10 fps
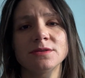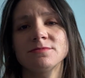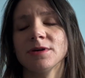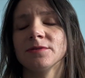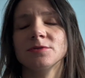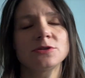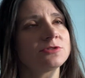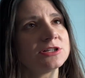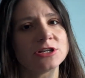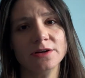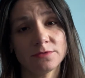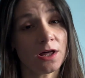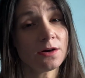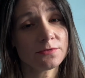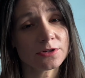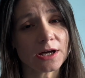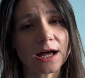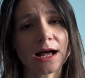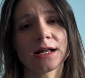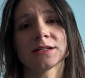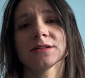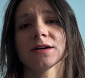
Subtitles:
I've the trilogy I've loved, and